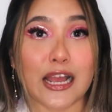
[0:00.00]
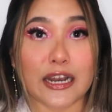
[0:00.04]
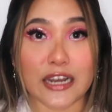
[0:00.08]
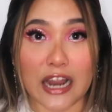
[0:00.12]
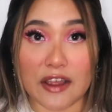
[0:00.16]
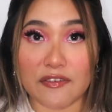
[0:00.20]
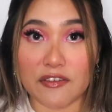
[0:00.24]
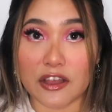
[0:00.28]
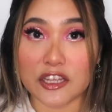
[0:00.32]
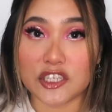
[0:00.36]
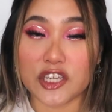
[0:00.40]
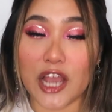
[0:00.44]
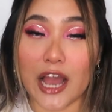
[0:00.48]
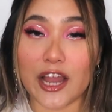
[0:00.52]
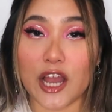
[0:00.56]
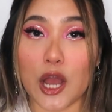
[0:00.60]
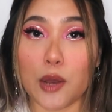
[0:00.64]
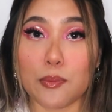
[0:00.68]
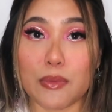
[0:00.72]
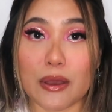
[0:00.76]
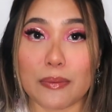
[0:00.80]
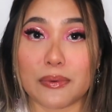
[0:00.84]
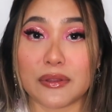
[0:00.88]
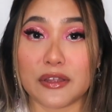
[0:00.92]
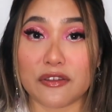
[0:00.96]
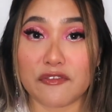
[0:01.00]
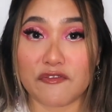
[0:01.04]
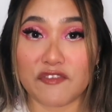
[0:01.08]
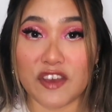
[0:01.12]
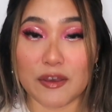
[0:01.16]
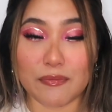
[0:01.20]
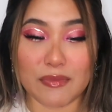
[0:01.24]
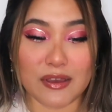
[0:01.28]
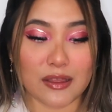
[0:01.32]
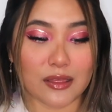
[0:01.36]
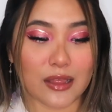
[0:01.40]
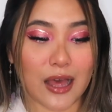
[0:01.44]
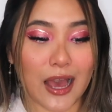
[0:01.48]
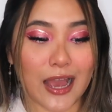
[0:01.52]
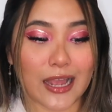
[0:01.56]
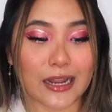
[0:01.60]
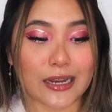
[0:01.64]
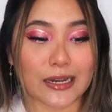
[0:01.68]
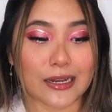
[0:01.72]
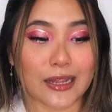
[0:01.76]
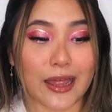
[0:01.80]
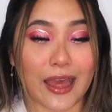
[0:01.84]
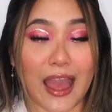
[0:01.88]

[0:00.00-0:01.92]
definitely check out Maybelline Fitme line.